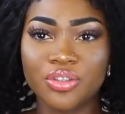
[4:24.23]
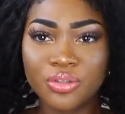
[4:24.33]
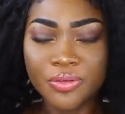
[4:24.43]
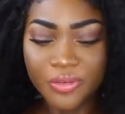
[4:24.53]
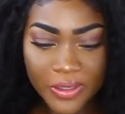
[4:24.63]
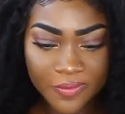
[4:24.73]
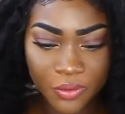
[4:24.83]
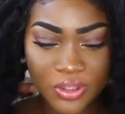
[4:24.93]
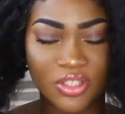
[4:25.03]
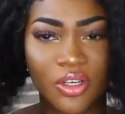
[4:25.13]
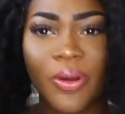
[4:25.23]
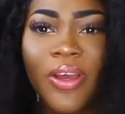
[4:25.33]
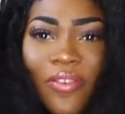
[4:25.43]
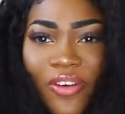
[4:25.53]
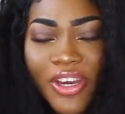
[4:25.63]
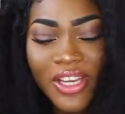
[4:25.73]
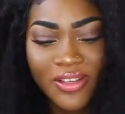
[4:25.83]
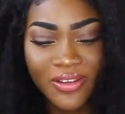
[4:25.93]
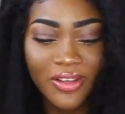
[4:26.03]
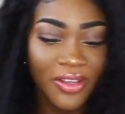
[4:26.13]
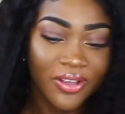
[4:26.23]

2, 3, 40 or whatever it is.